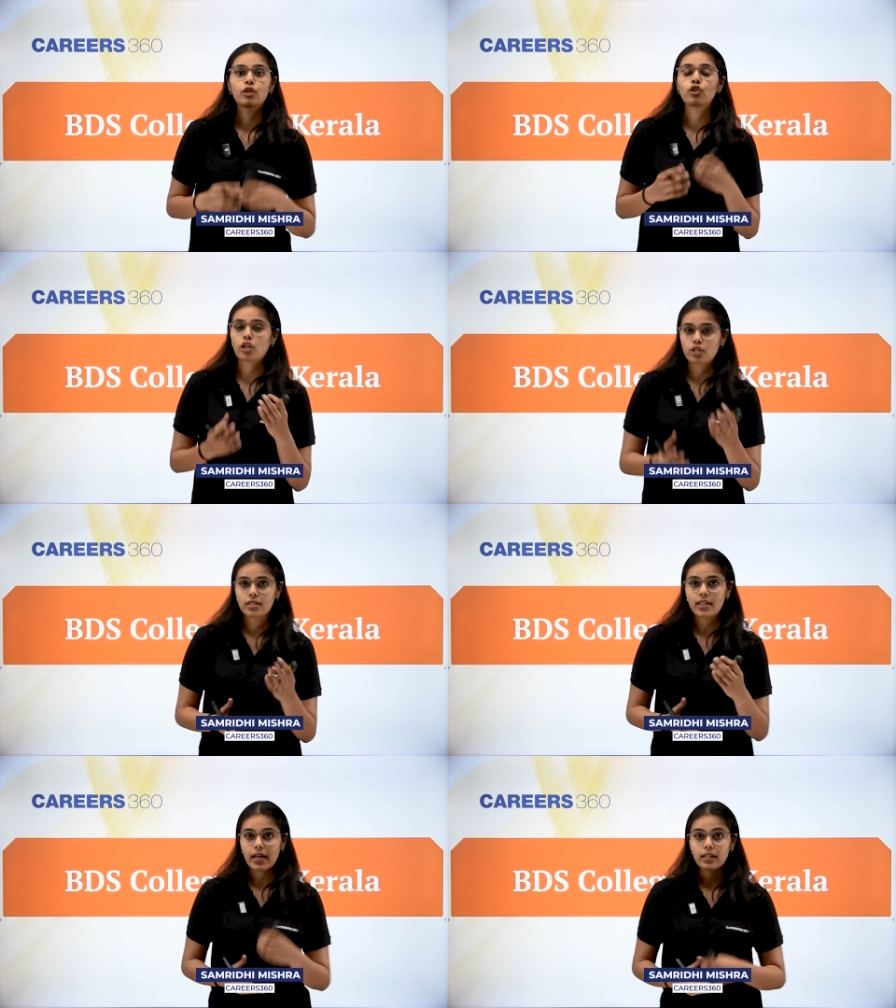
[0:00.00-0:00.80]
Not
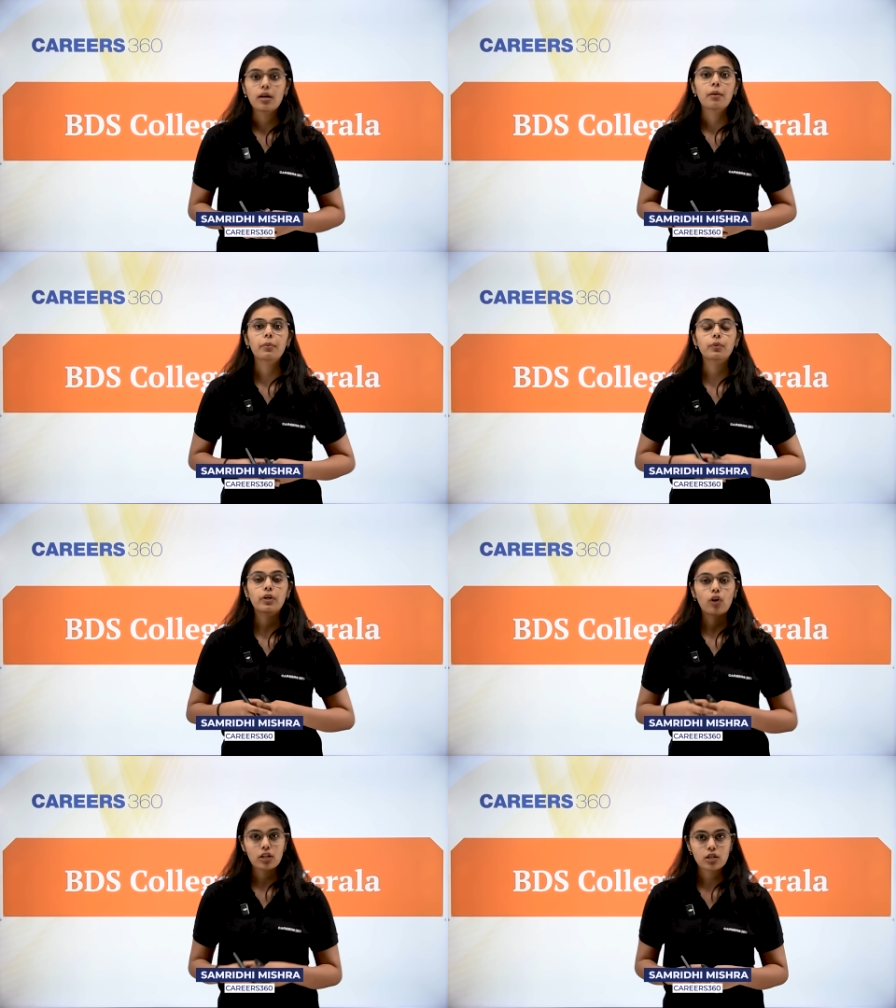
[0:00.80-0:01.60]
just that, but
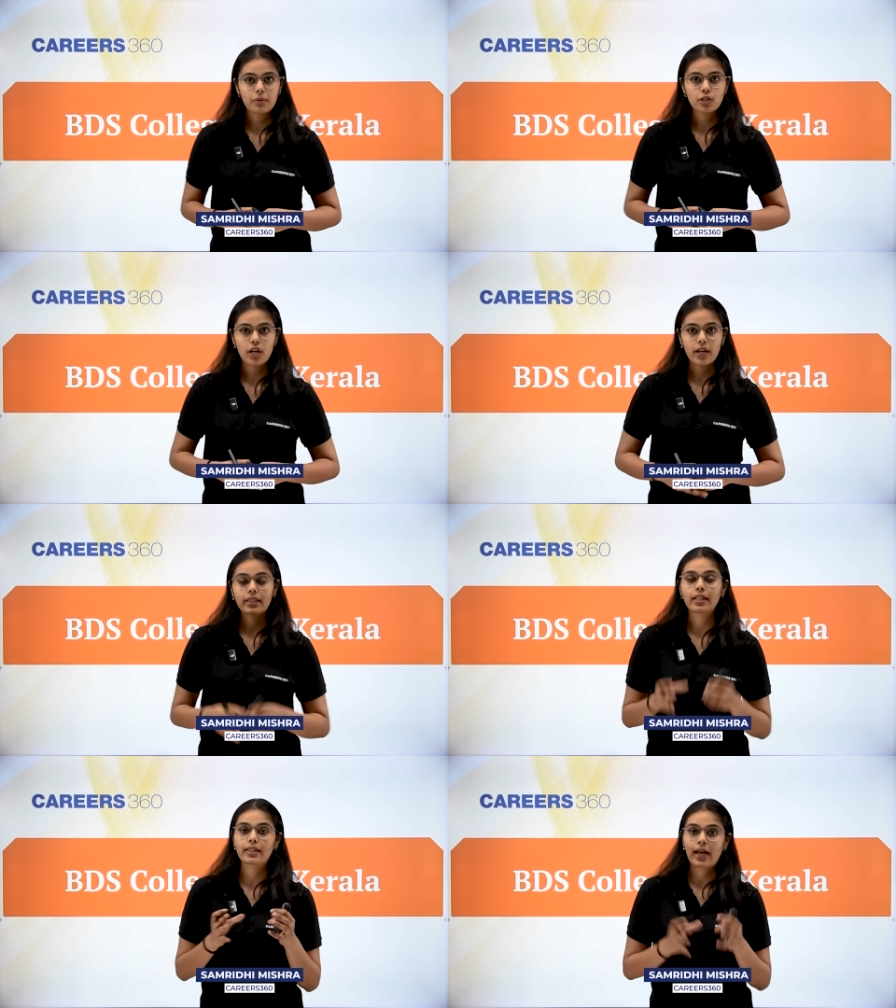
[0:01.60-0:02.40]
we'll also be
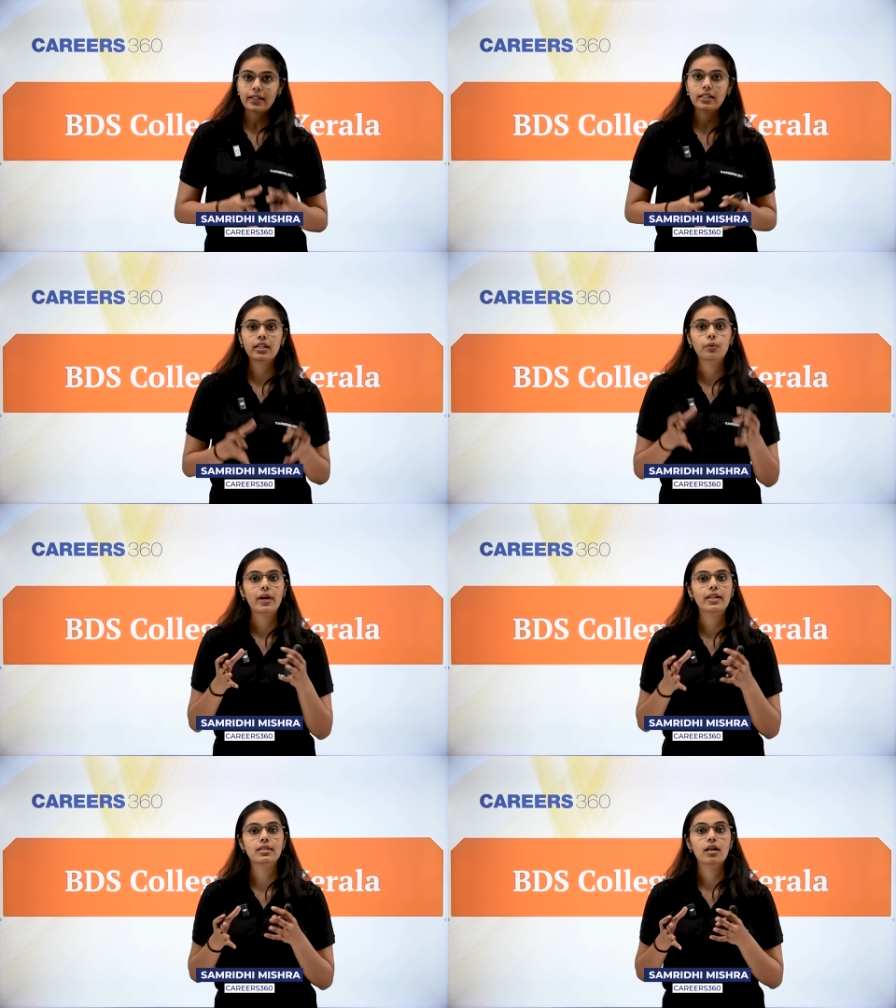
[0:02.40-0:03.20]
sharing the
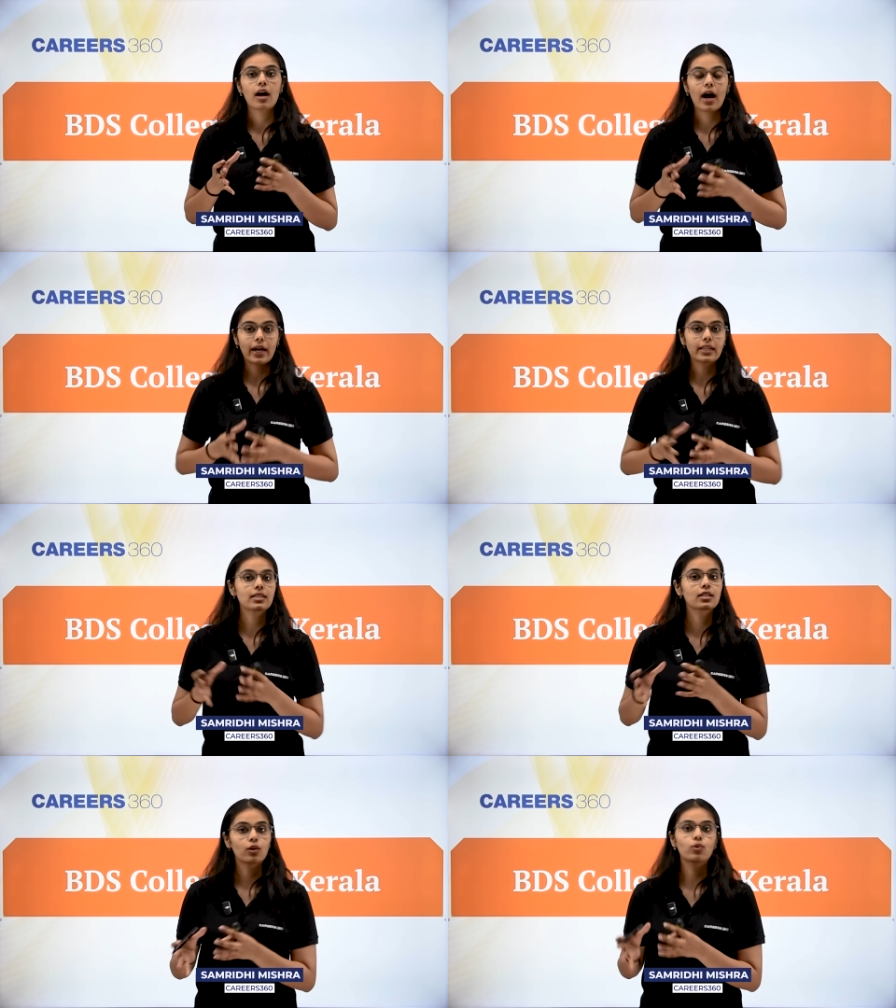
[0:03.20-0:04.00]
category-wise
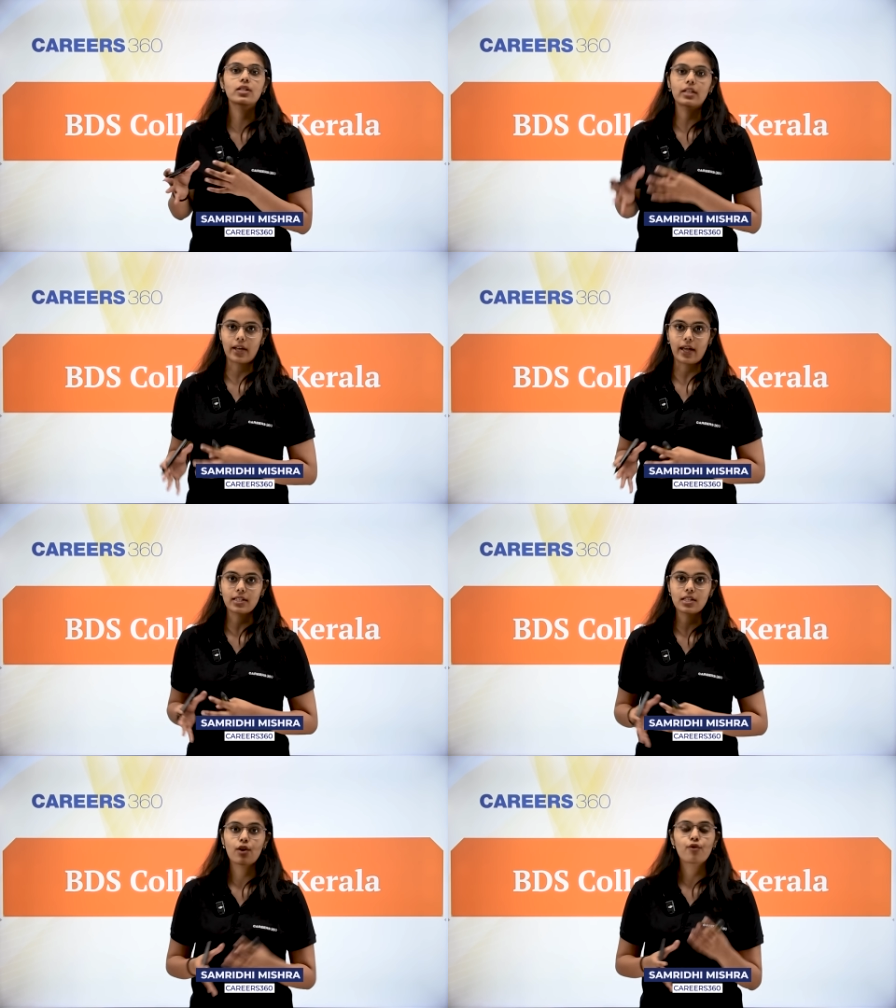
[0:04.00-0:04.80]
highest closing
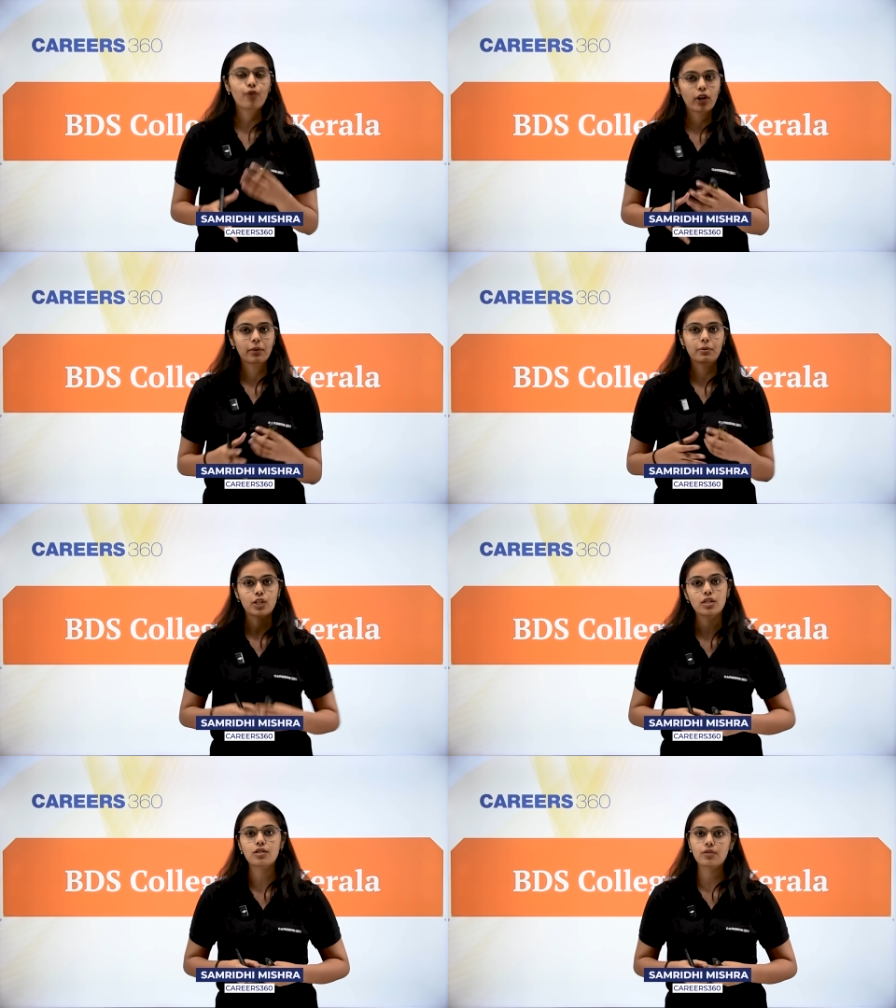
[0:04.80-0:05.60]
ranks for
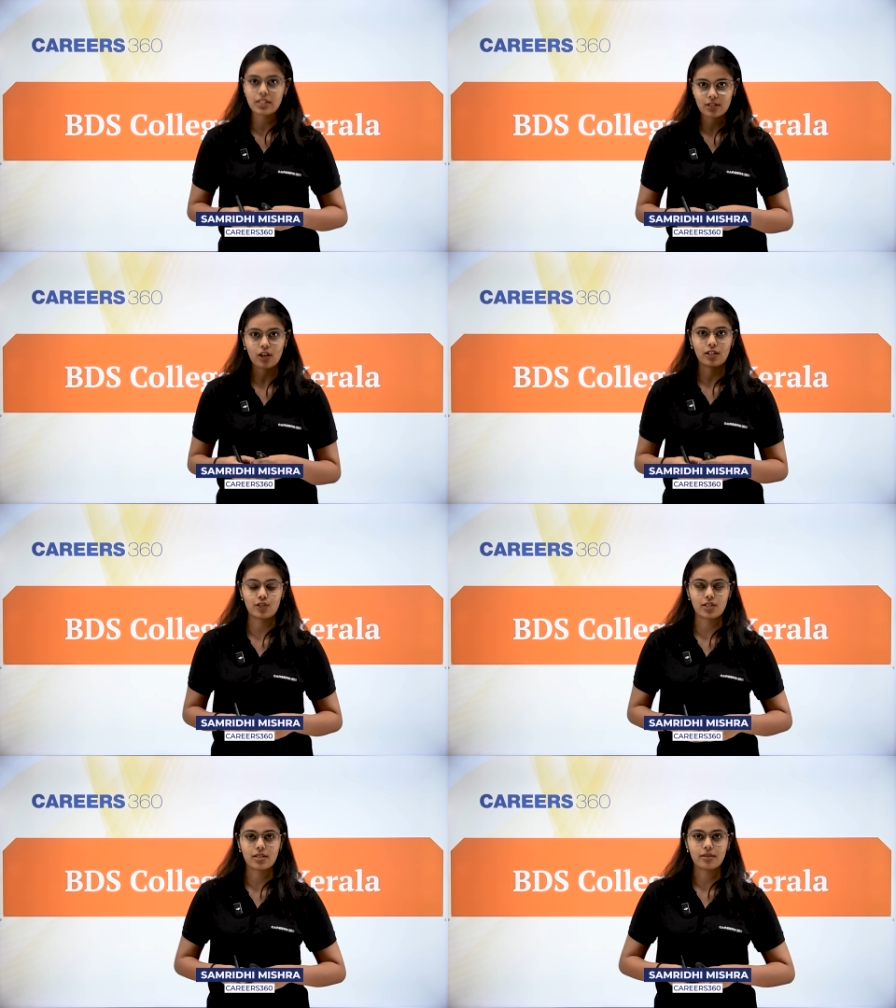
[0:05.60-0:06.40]
admissions to these
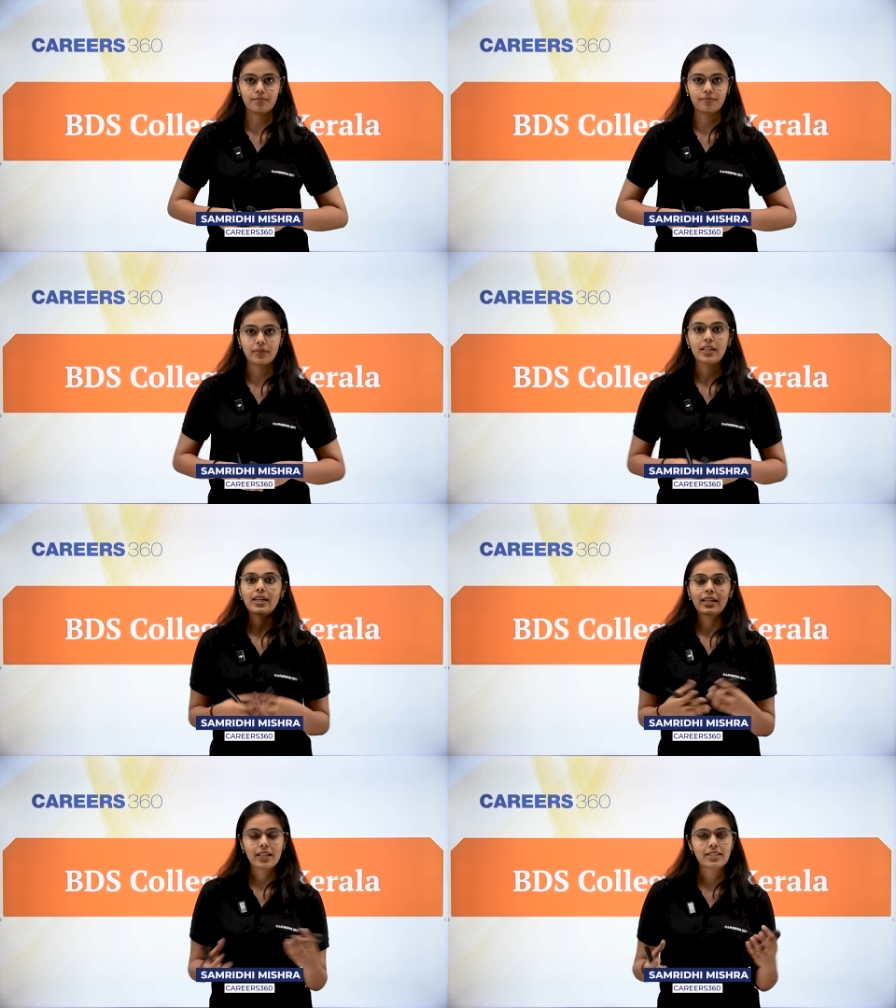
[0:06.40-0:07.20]
colleges.
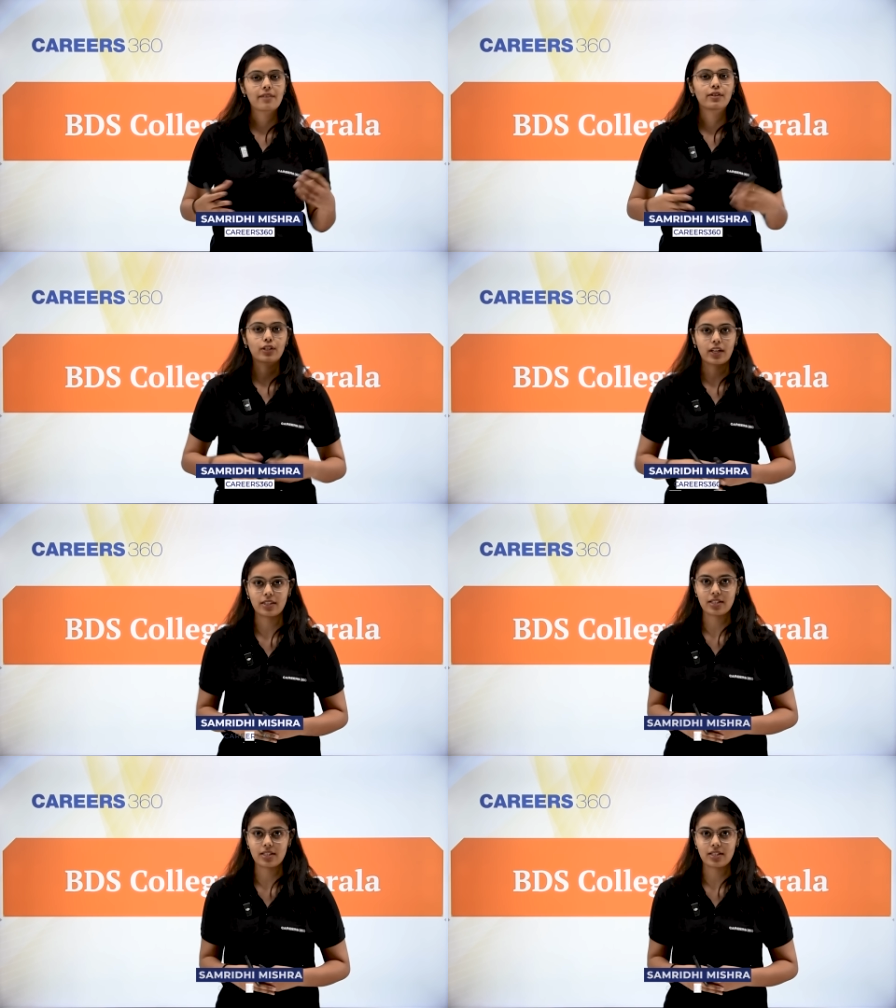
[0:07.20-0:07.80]
Let's have a look at